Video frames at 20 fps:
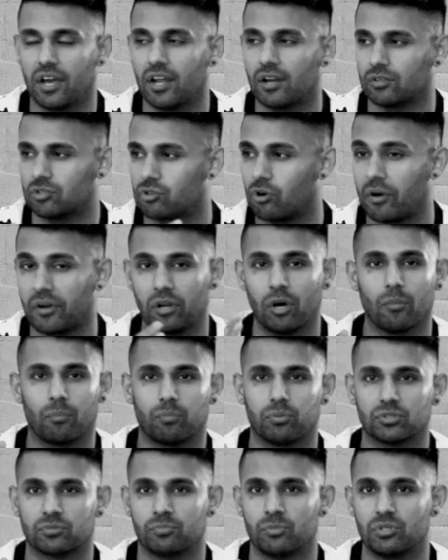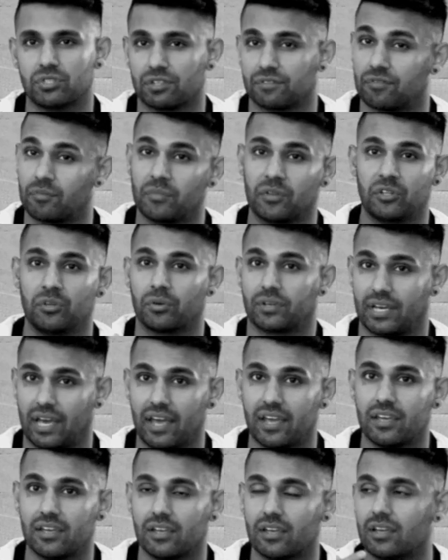heard growing up was music from the
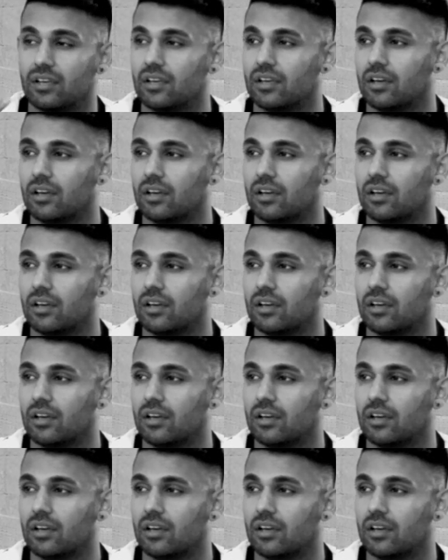UK,